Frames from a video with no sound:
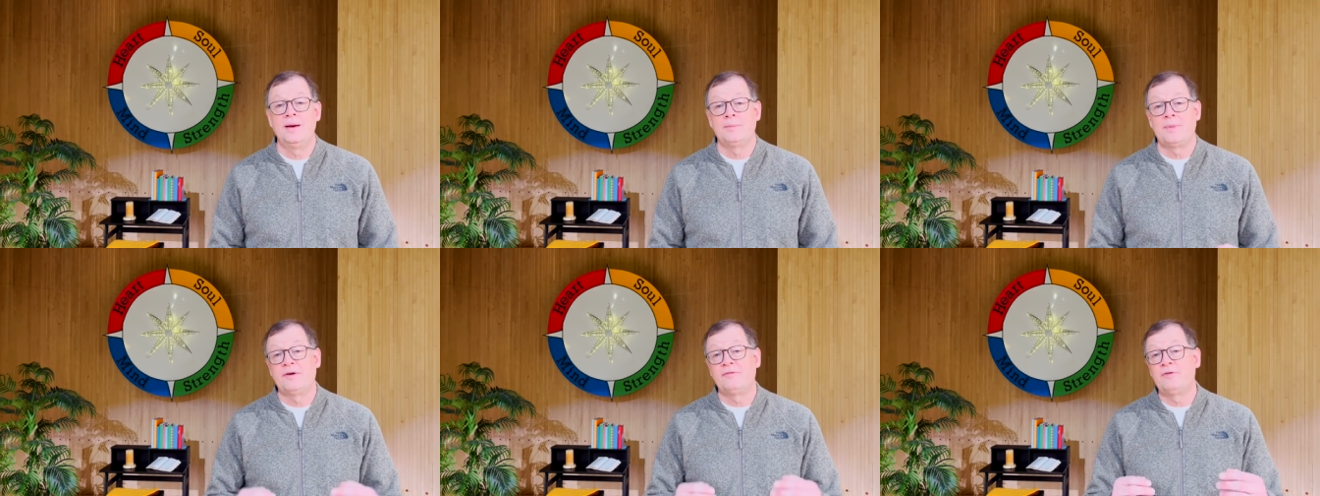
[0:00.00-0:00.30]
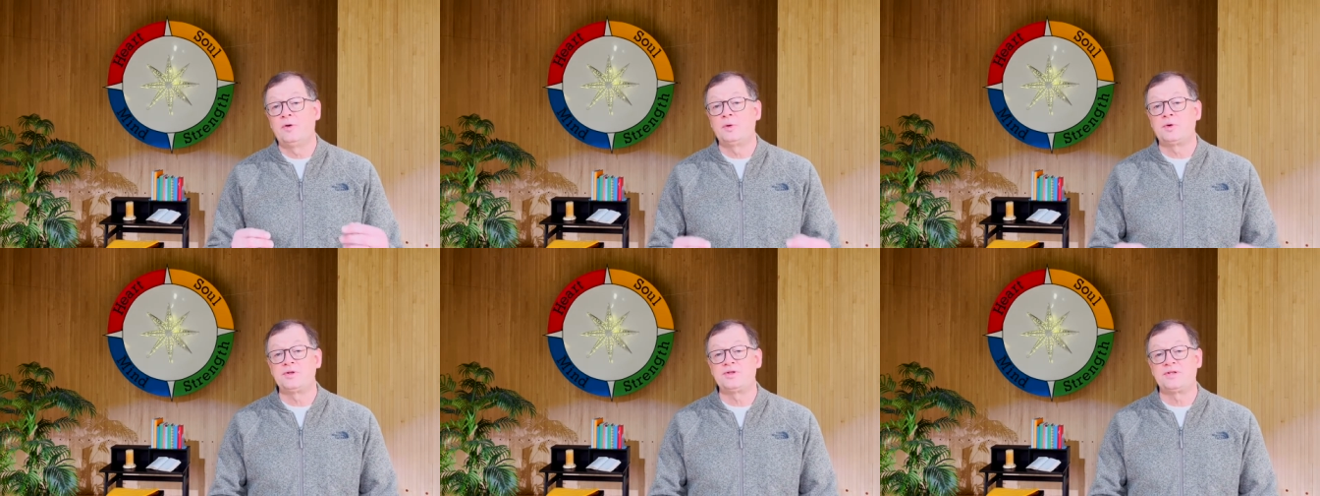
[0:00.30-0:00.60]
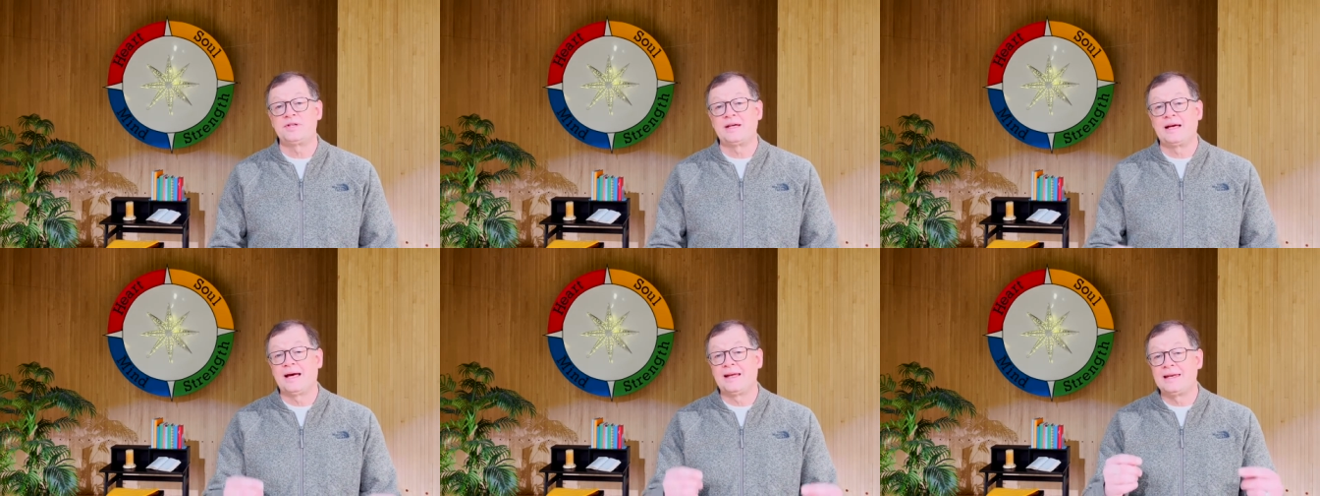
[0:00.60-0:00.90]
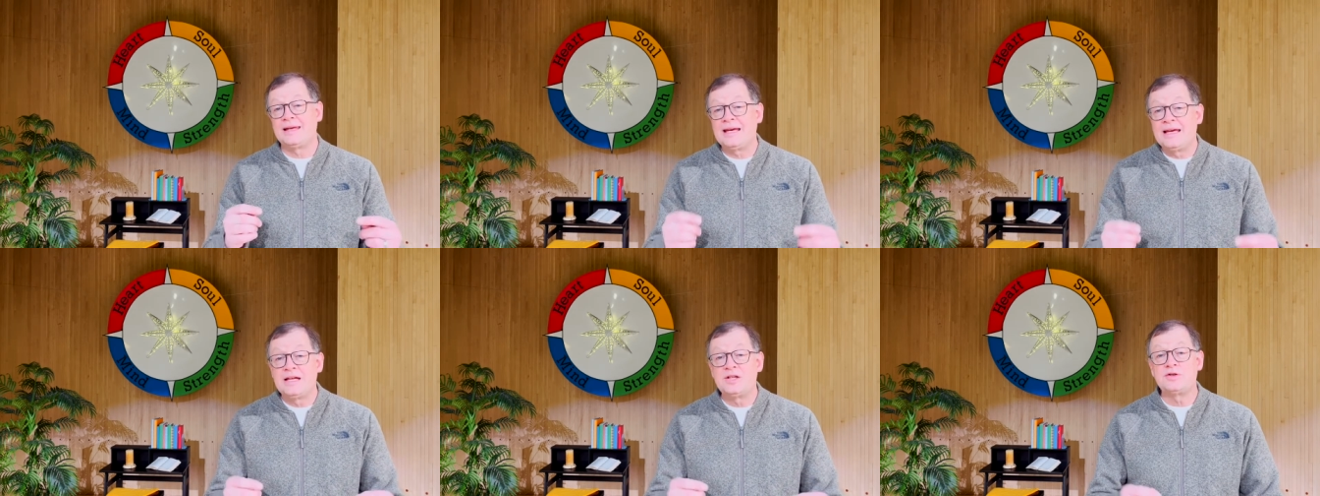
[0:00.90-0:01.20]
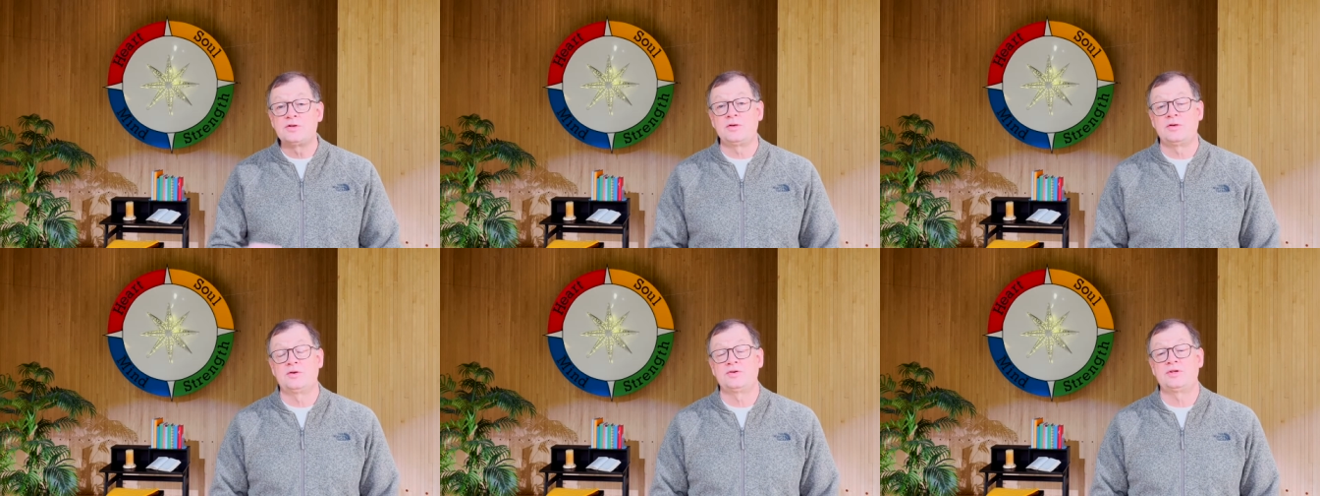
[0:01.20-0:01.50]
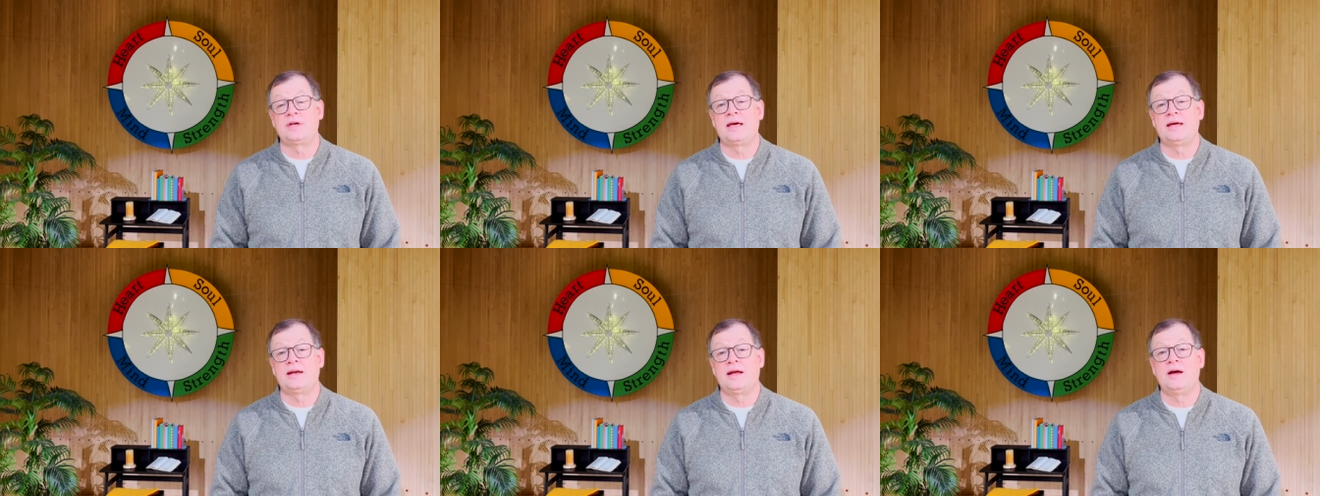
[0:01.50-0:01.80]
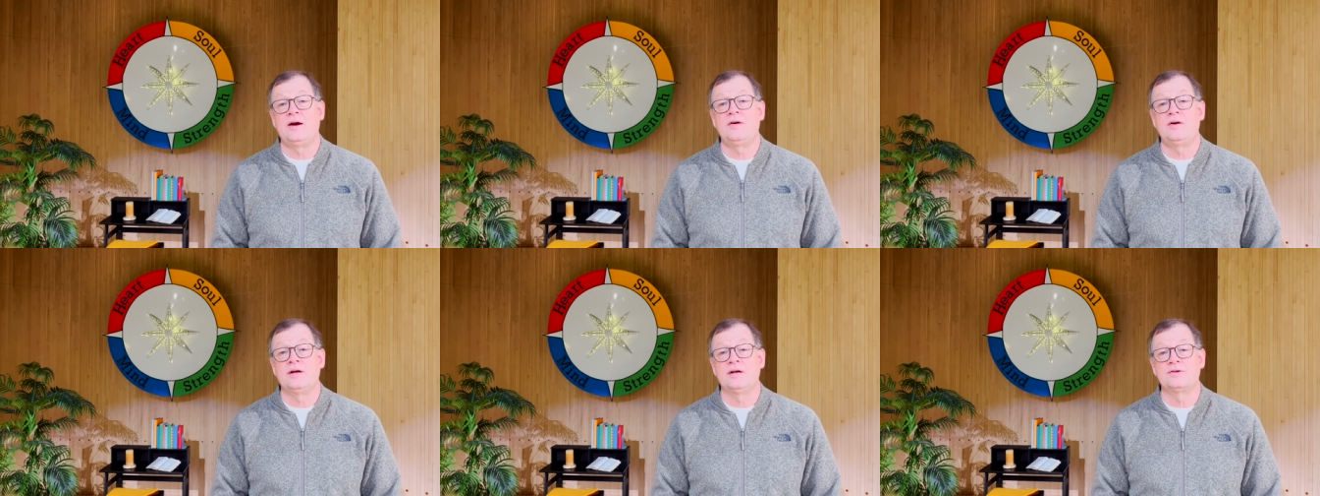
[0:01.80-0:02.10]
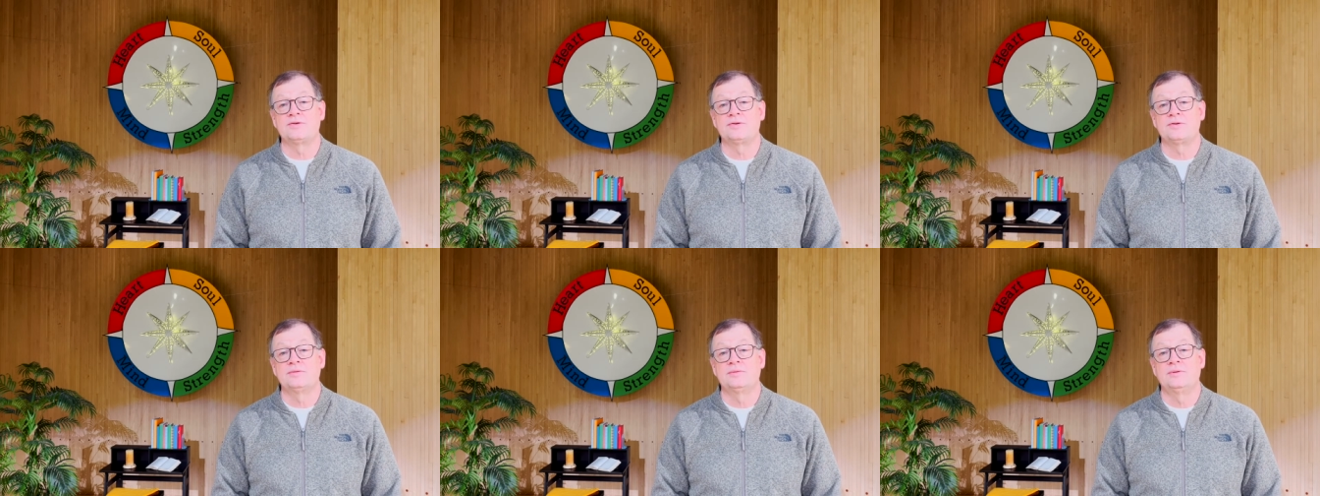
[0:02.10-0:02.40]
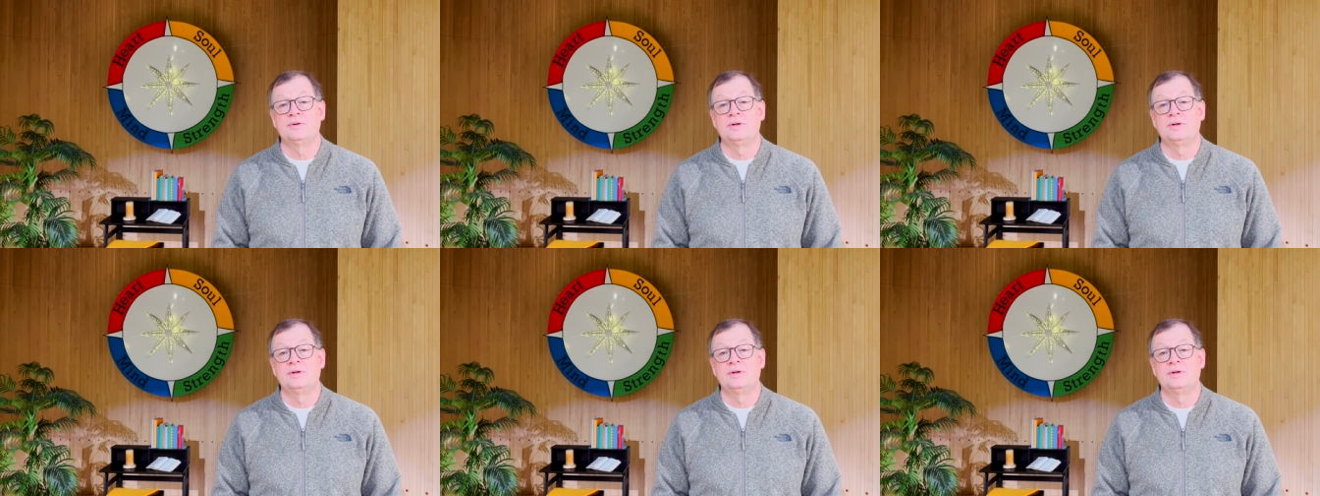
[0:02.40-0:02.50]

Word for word: by focusing on each of those eight areas